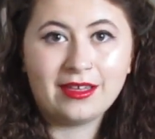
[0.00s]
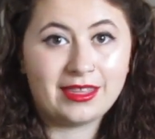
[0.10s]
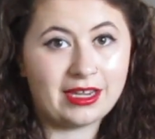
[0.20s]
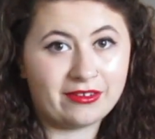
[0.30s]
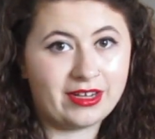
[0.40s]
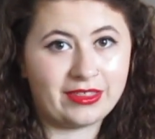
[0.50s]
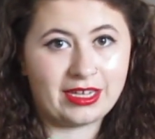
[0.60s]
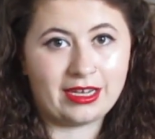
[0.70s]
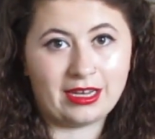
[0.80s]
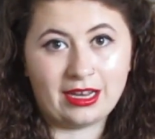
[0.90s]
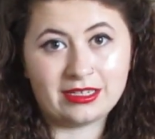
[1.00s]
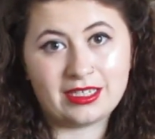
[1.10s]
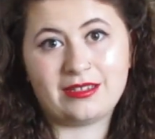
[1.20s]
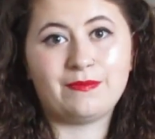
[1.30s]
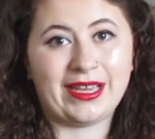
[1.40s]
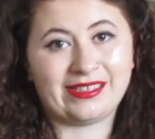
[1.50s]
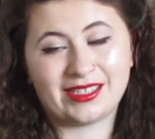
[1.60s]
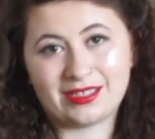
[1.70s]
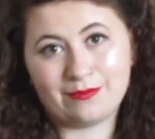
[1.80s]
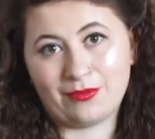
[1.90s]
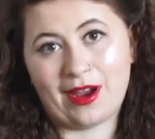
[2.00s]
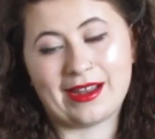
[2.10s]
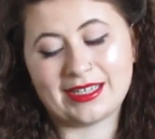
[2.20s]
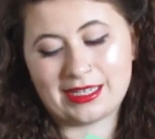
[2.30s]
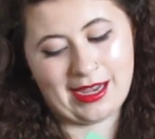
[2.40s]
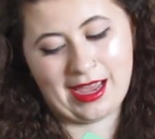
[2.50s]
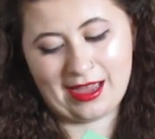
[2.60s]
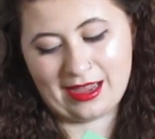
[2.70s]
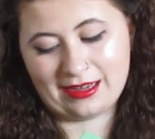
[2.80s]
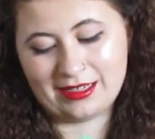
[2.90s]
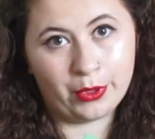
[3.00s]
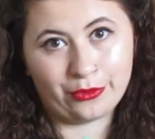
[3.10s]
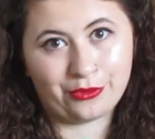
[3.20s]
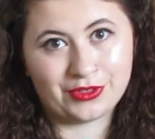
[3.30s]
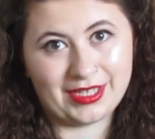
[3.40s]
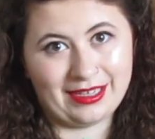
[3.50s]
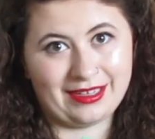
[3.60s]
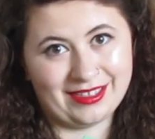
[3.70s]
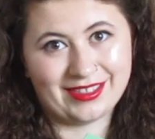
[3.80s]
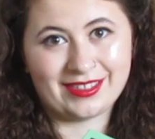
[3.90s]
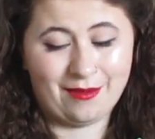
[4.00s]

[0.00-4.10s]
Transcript: They are another London based brand and the box is